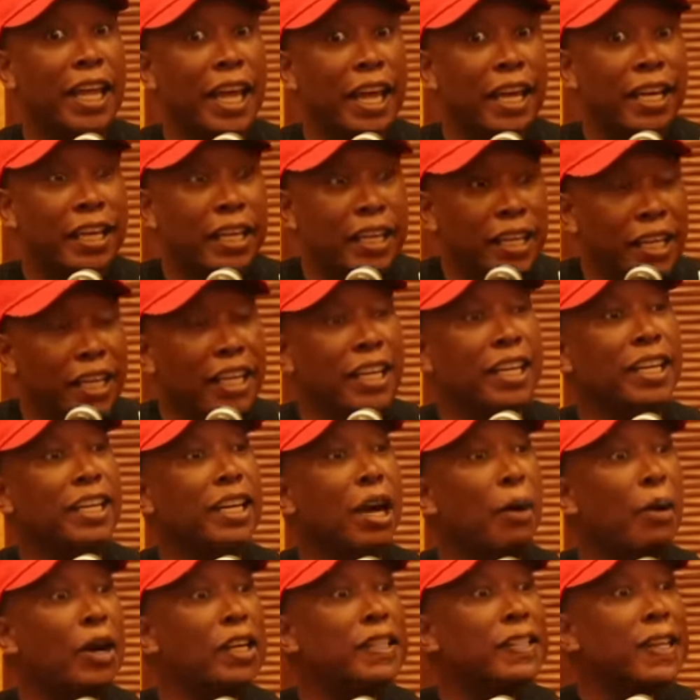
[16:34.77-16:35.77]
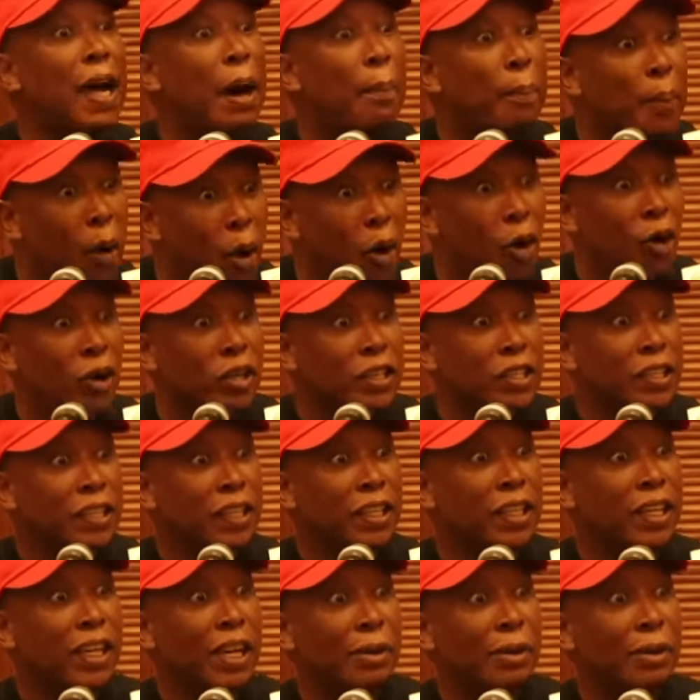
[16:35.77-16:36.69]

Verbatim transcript: They need our support.